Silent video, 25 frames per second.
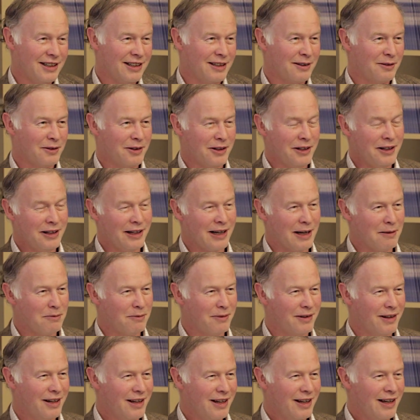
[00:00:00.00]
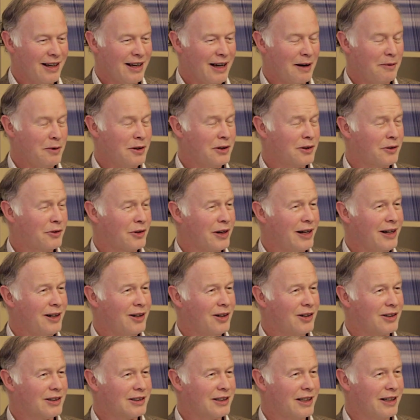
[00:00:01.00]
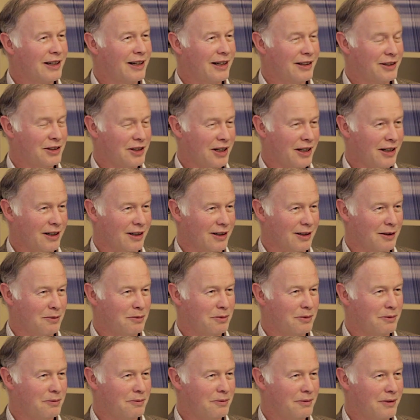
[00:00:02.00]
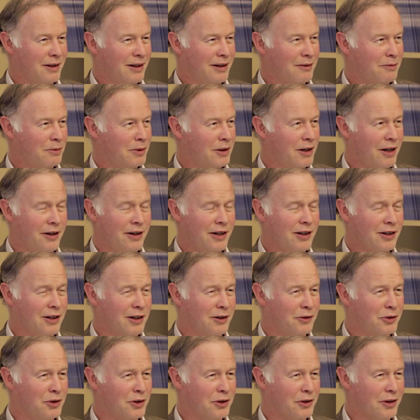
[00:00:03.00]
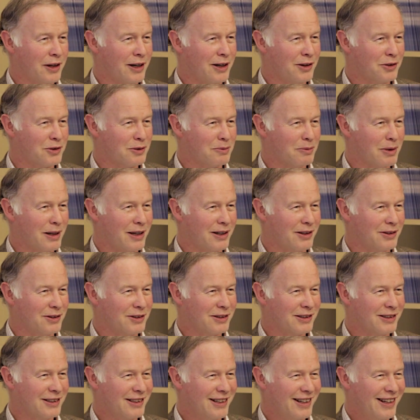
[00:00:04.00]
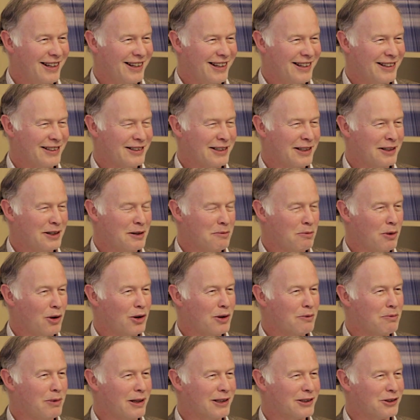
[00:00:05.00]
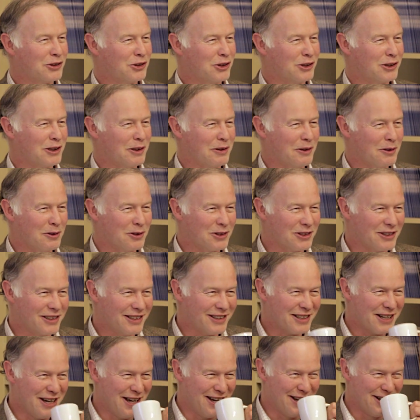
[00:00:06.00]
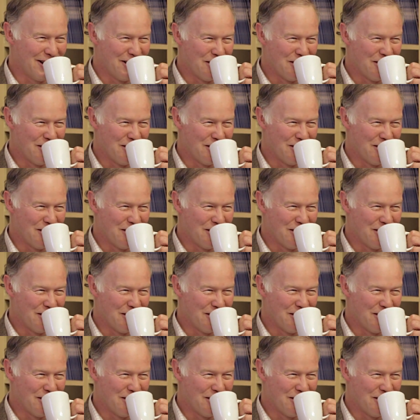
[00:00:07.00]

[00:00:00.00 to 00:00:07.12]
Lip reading: I didn't get. I mean, it was a very long tunnel, but I only got a few £1,000s. It's under Blockbuster or something, wasn't it?